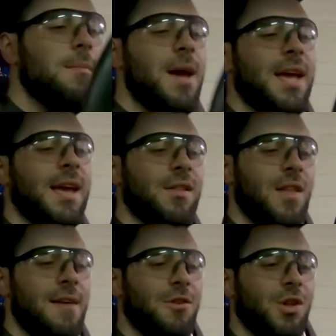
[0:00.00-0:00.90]
Making it
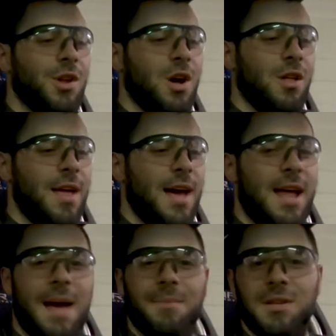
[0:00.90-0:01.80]
level and all that
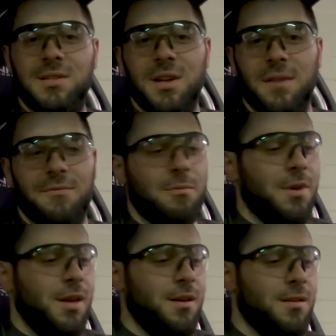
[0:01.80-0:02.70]
happy stuff will
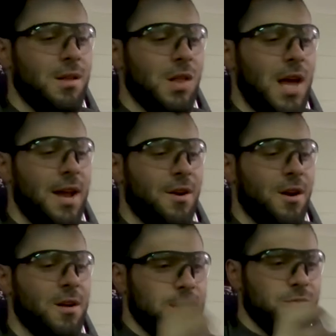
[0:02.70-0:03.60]
be
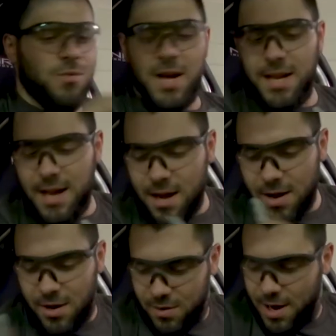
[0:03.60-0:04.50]
later, because right now
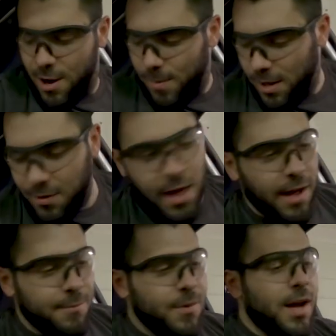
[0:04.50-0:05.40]
I don't care about
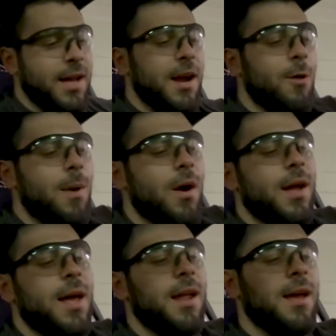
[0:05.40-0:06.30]
that. I care
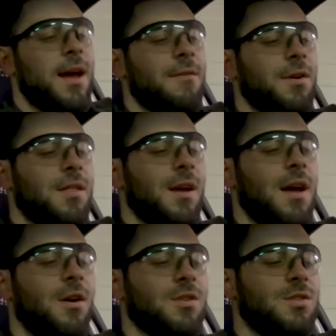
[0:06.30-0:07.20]
about getting everything
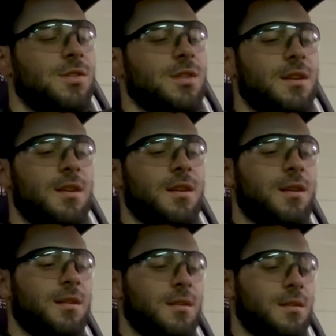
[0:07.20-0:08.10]
else.
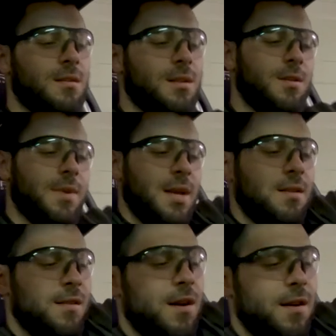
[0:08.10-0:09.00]
How do I get
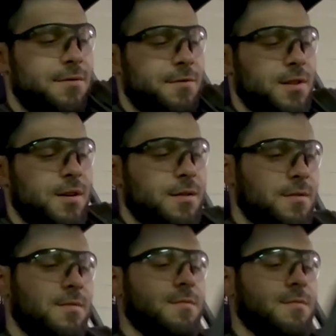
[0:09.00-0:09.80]
this off there?